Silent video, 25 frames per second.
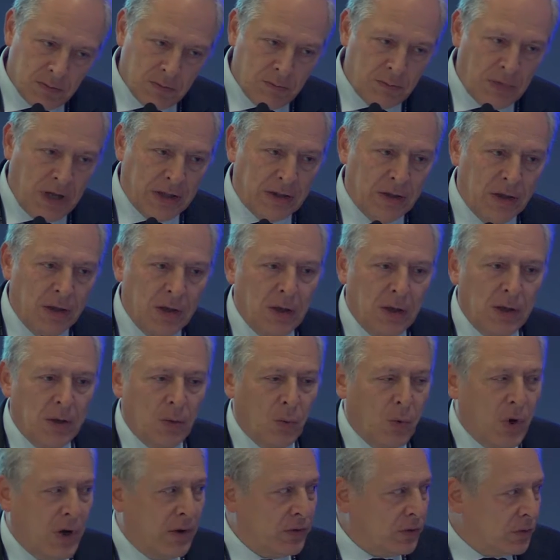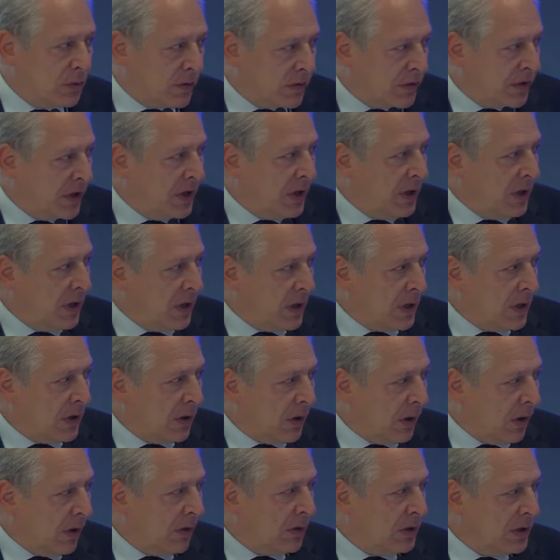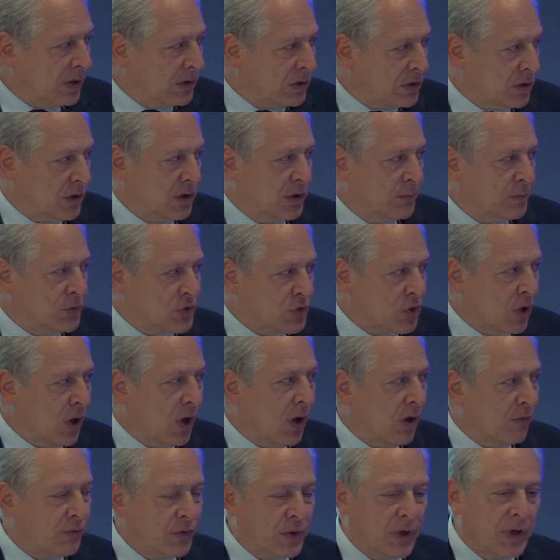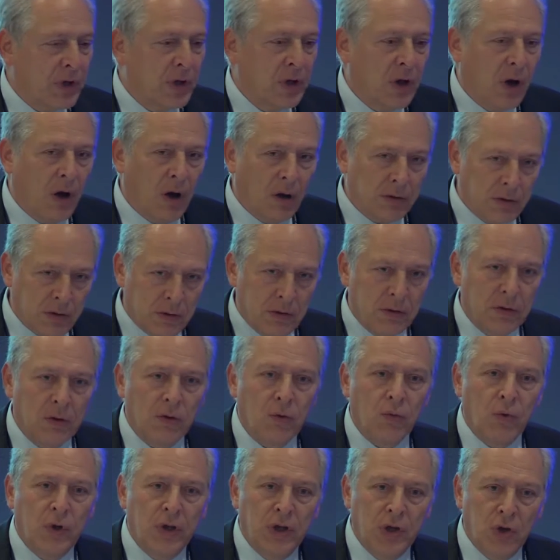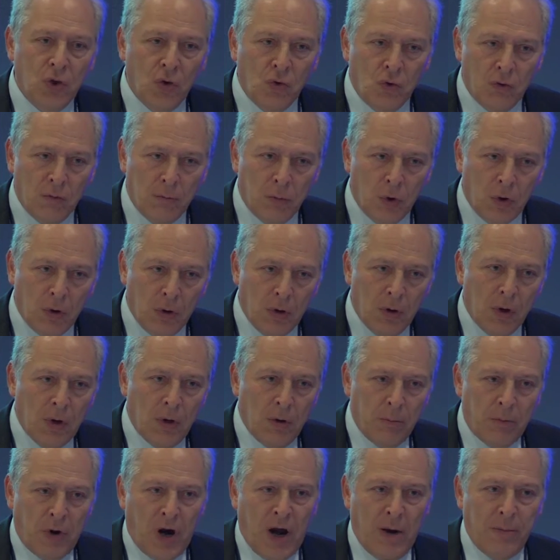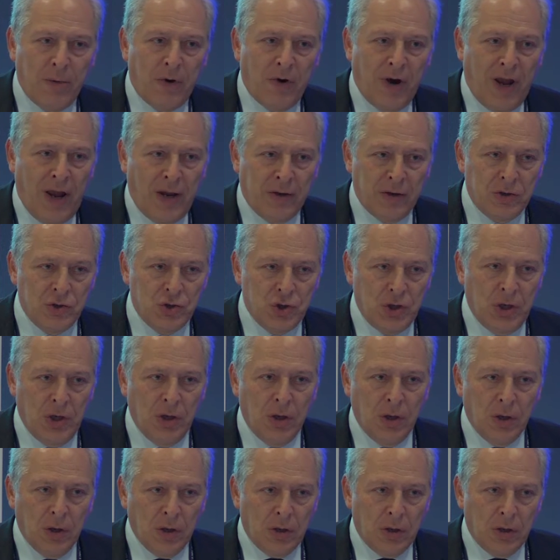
But we have to think only in terms of not renewable primary energy,